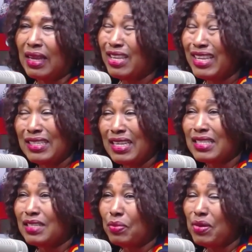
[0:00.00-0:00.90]
and your
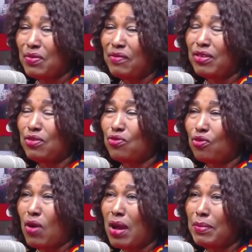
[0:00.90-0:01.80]
debt in revenue
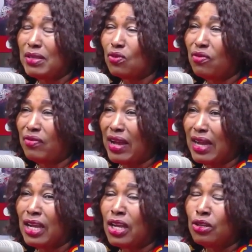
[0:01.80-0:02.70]
requirement
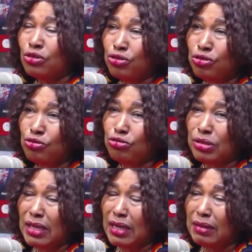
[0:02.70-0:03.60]
overhang due
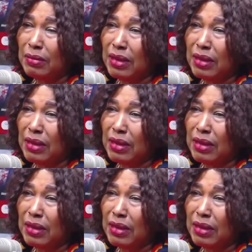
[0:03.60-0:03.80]
to the